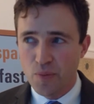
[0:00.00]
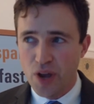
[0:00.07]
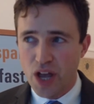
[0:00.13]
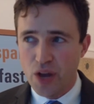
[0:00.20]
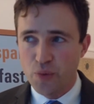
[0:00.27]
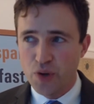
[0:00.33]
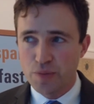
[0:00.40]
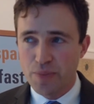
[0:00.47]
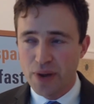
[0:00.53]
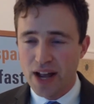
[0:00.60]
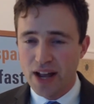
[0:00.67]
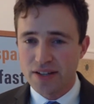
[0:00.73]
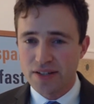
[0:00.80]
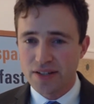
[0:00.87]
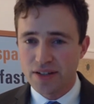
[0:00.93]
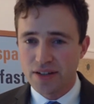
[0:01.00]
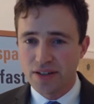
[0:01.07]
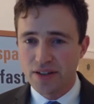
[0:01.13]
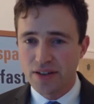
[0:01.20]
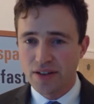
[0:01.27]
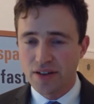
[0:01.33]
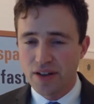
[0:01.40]
and which passed
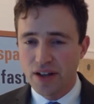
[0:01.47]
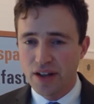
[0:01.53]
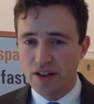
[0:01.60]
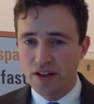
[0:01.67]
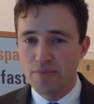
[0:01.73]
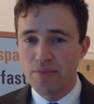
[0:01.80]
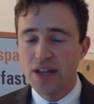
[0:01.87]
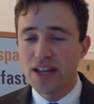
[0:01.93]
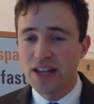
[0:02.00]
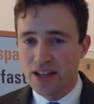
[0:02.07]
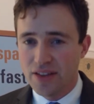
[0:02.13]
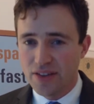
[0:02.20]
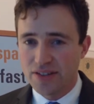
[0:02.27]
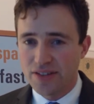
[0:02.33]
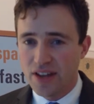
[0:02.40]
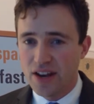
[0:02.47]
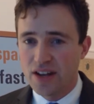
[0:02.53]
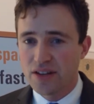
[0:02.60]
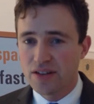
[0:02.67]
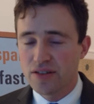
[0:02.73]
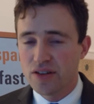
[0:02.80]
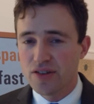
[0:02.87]
committee in the Senate
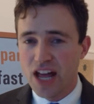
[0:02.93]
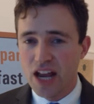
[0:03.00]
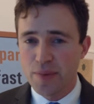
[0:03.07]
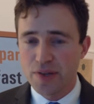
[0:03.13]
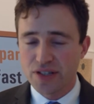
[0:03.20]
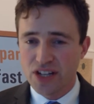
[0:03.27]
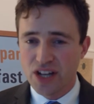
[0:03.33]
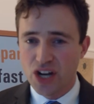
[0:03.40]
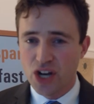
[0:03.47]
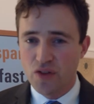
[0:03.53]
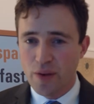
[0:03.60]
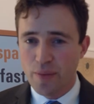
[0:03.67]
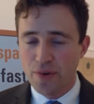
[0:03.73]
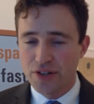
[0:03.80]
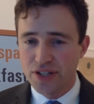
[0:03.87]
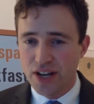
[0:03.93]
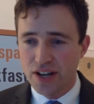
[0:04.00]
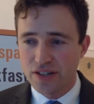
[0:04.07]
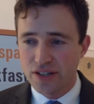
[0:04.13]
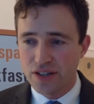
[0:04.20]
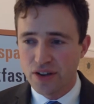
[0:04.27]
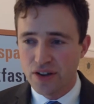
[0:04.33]
unanimously on November
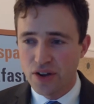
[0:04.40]
6th,